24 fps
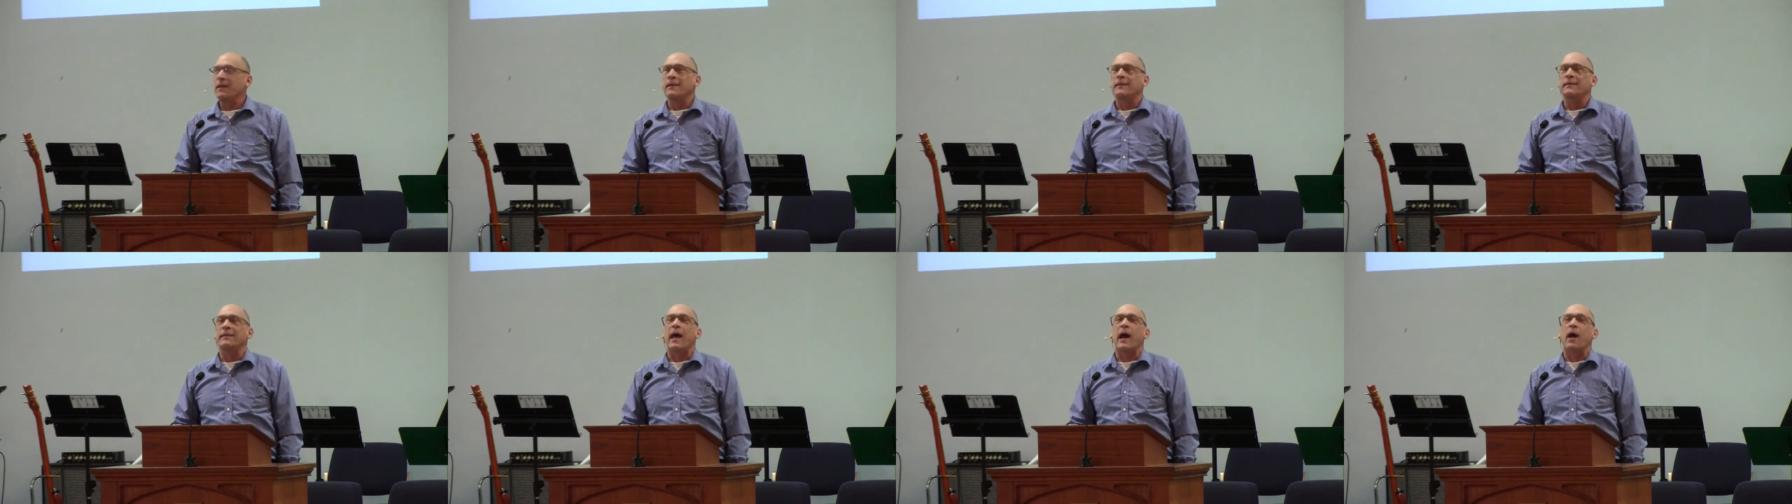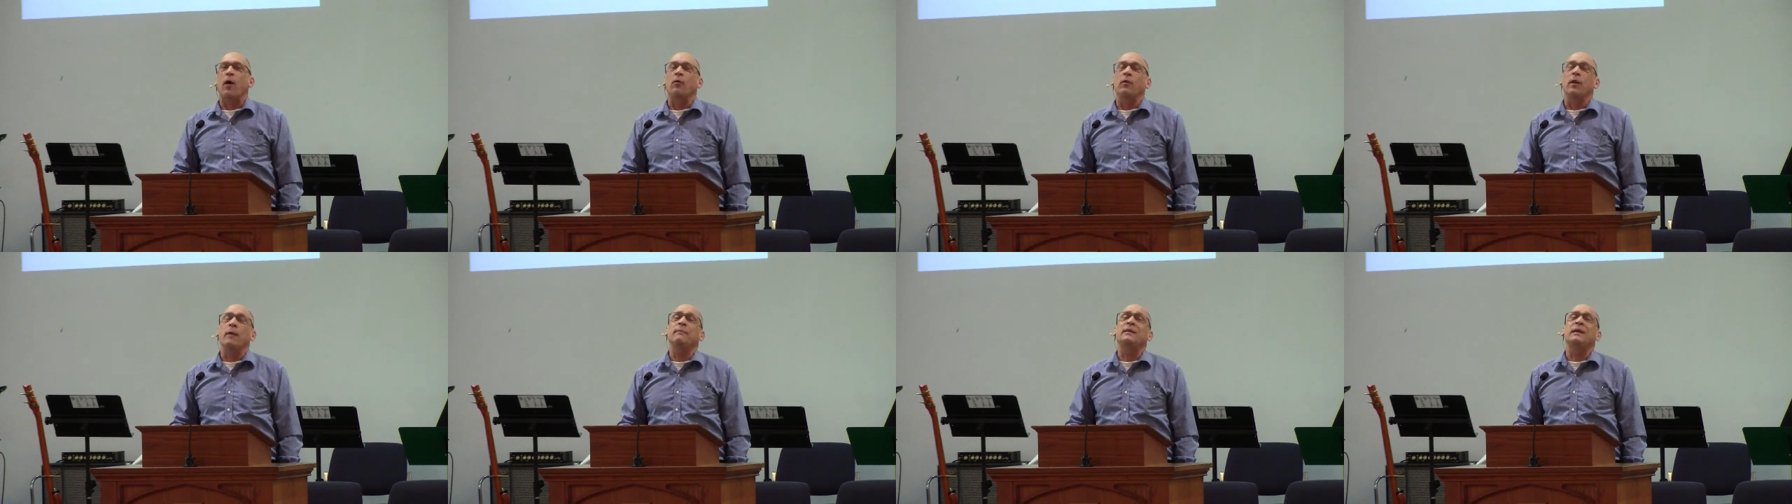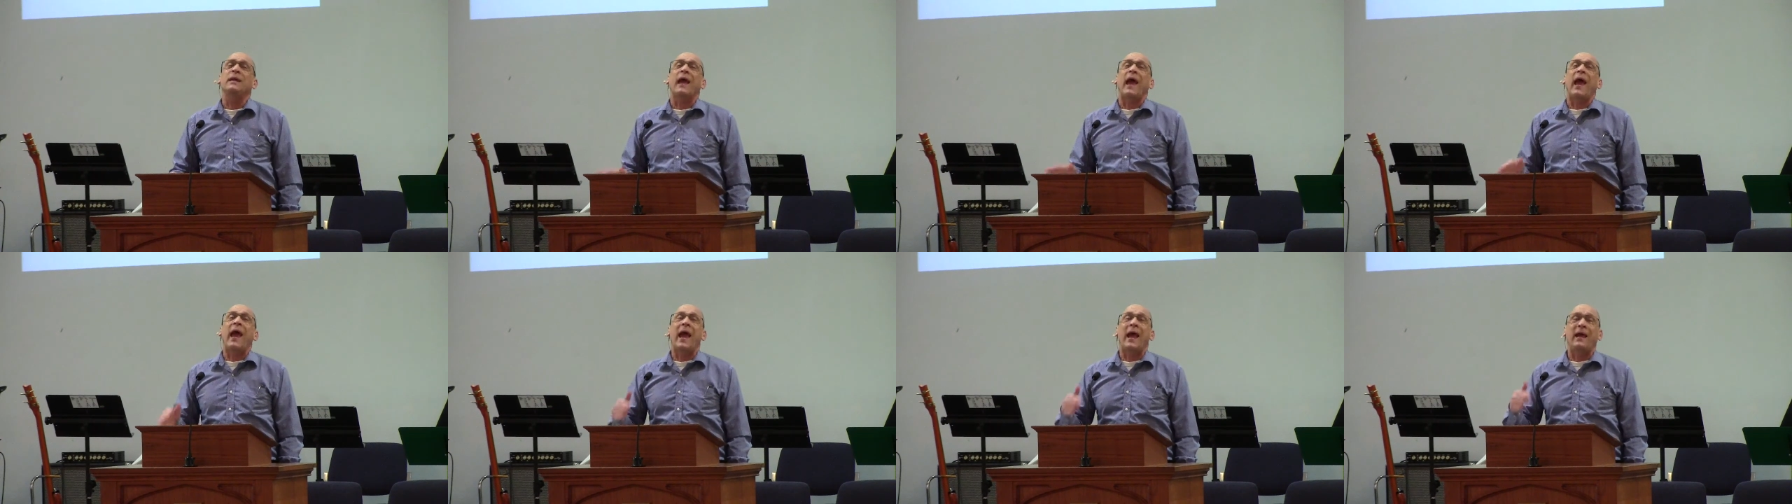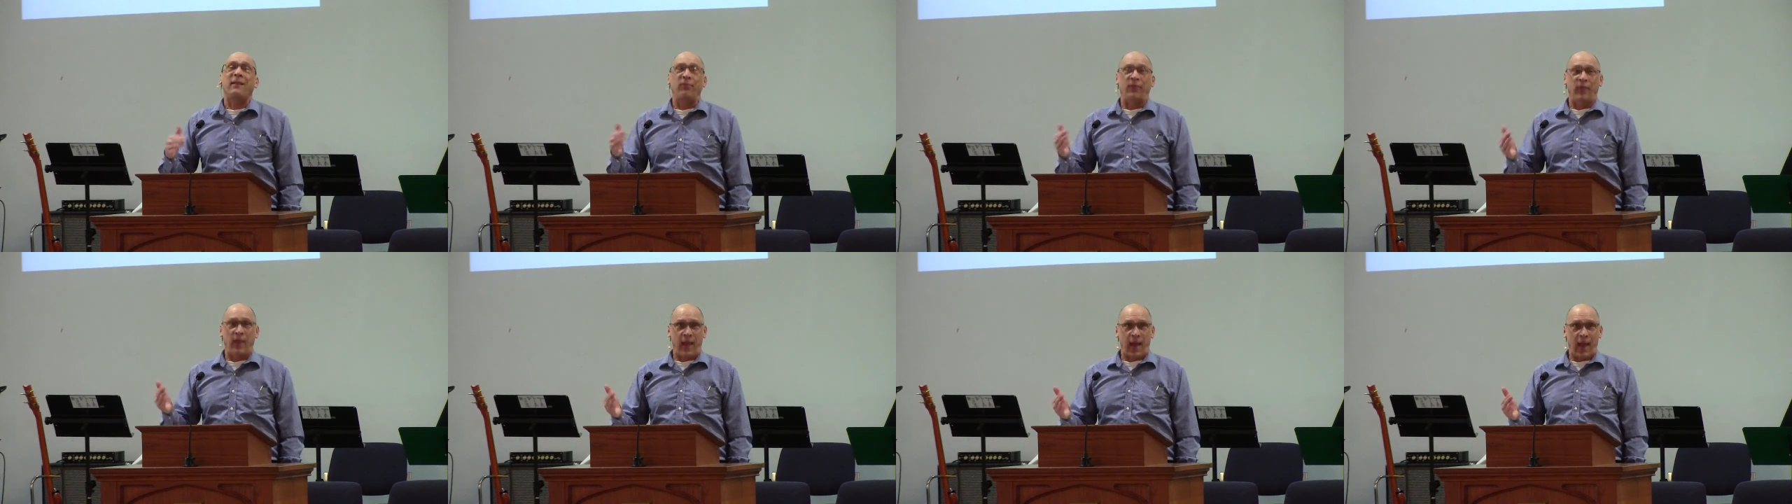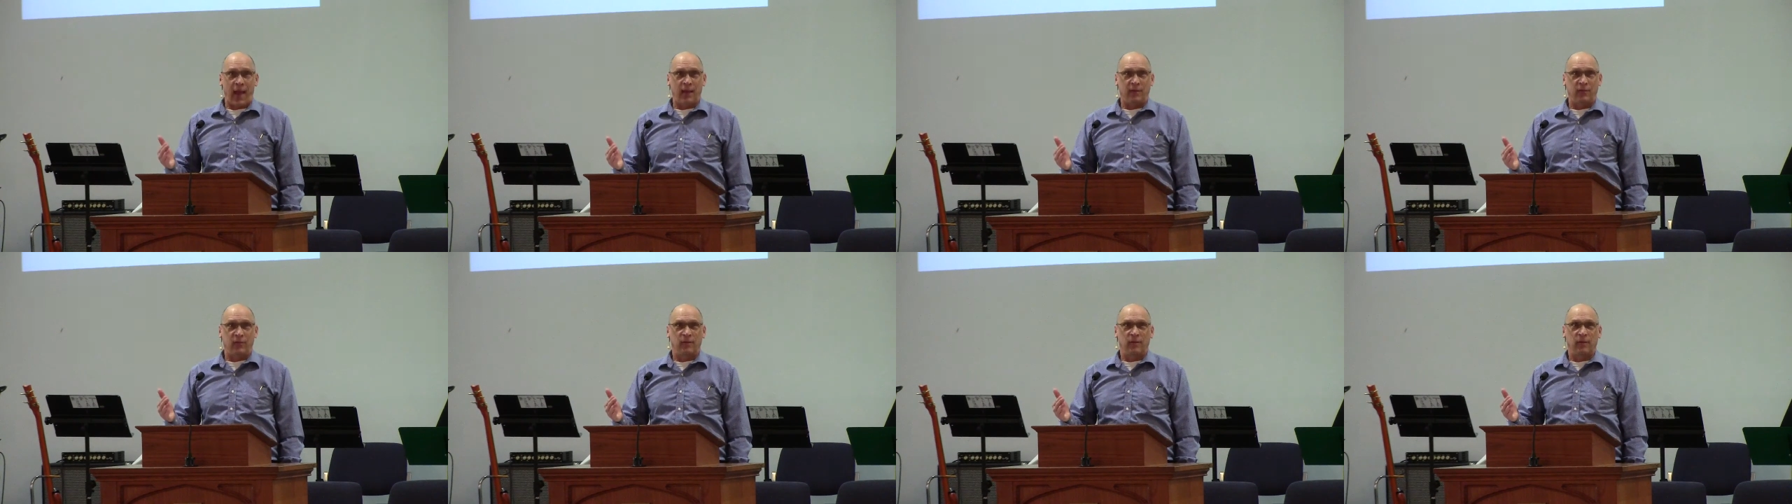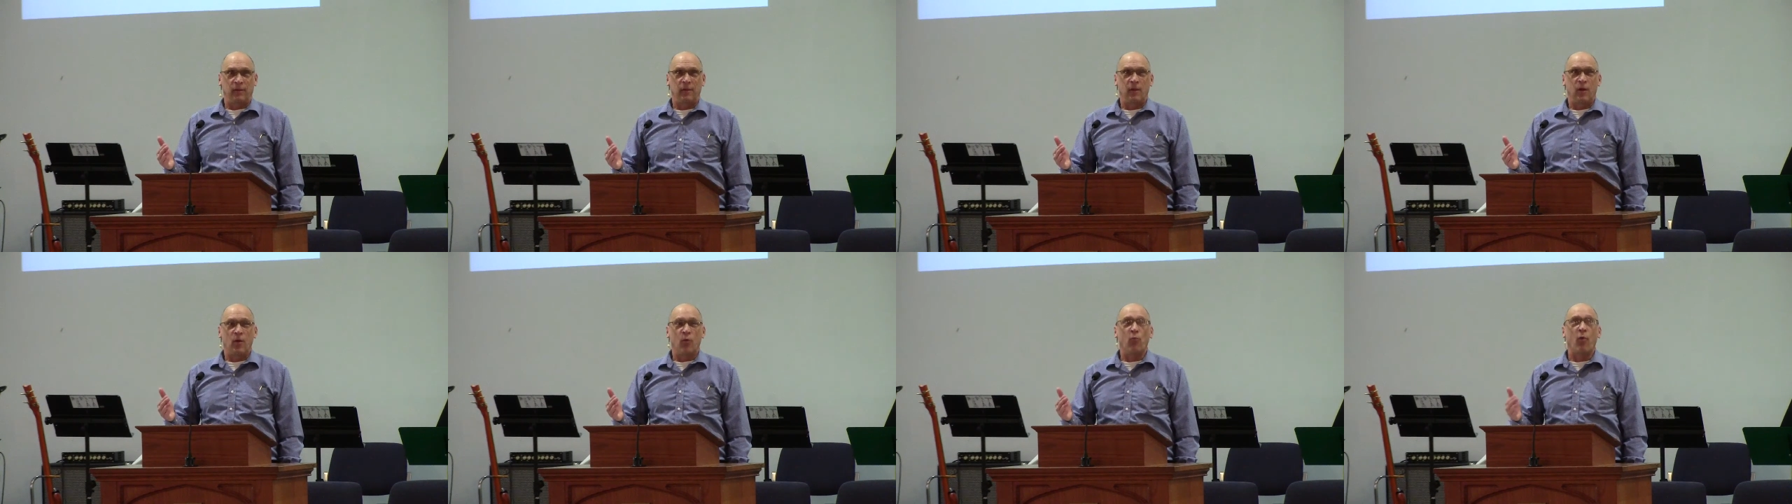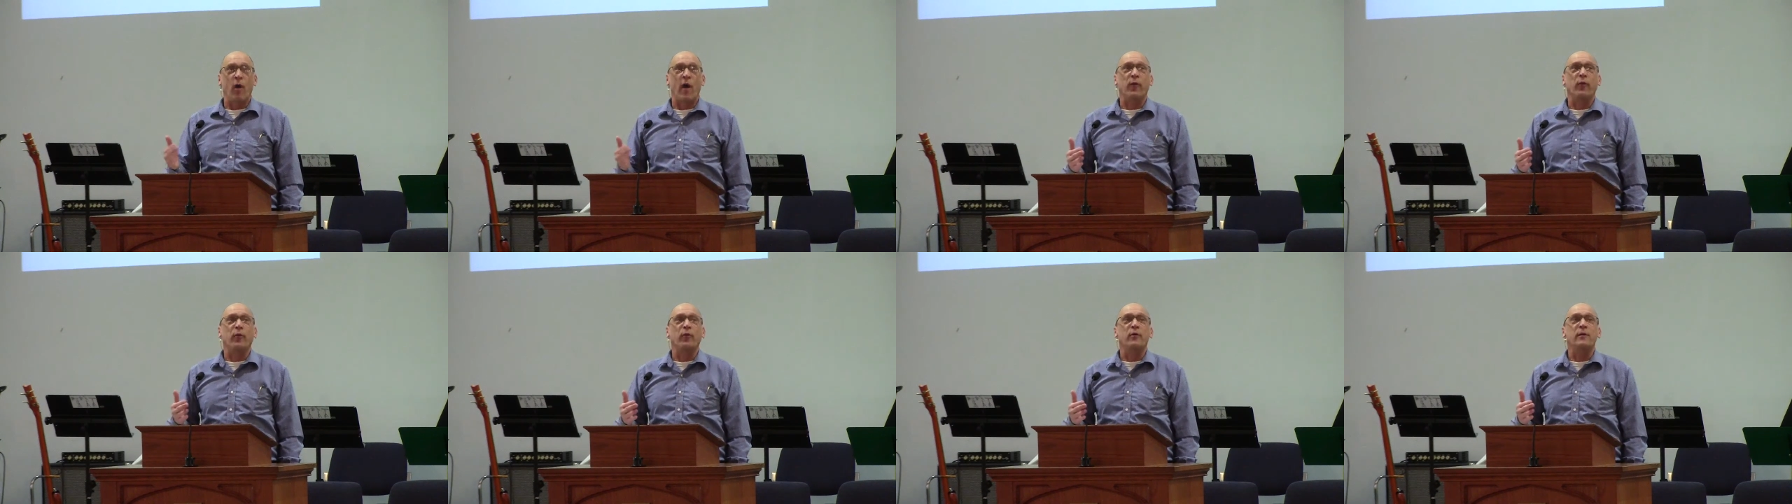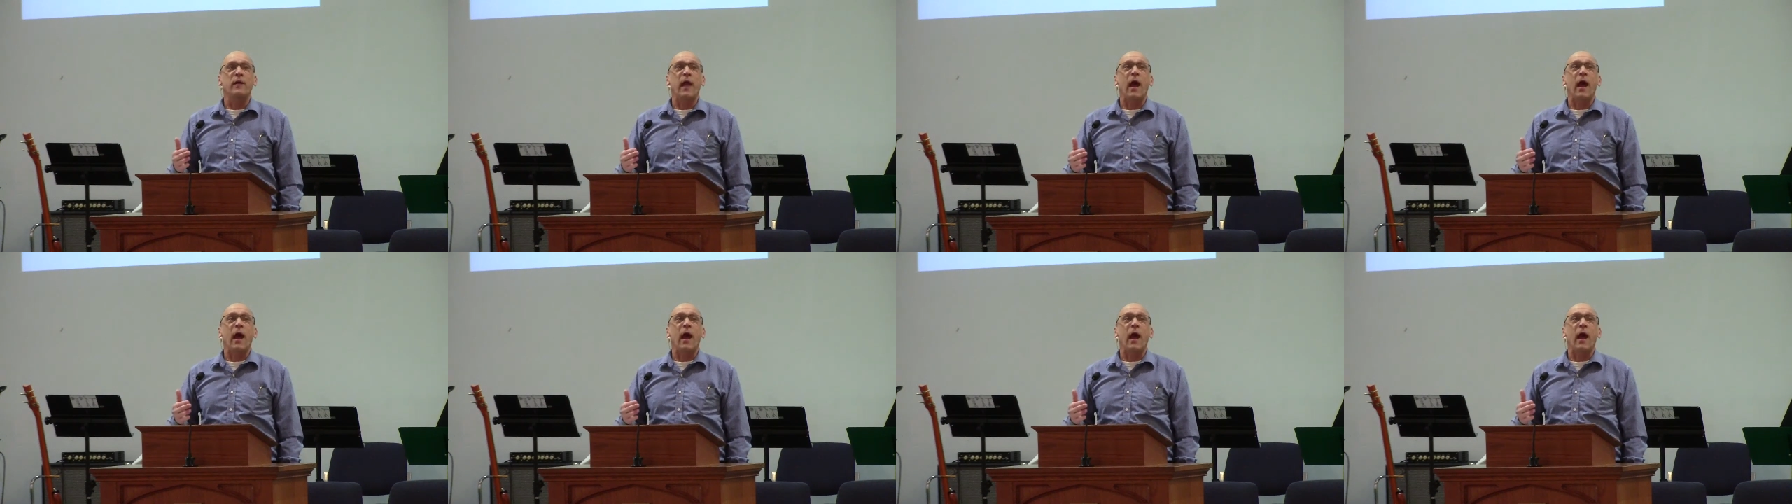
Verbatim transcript: Now, let me add that. Whether or